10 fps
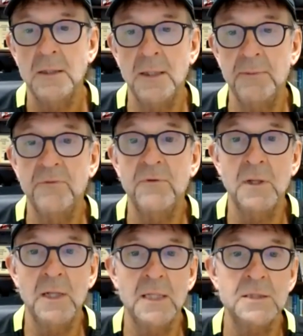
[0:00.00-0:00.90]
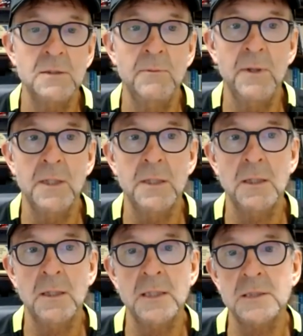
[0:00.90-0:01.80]
type of collection, but it's a
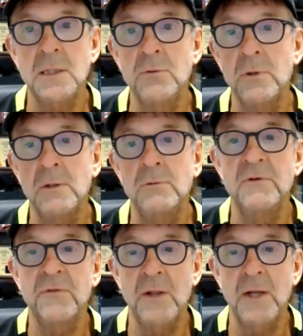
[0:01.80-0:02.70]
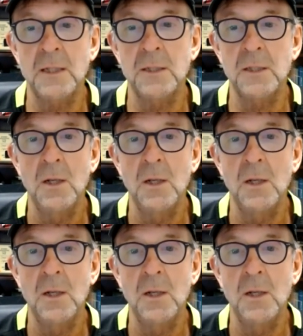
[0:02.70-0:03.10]
collection that really reflects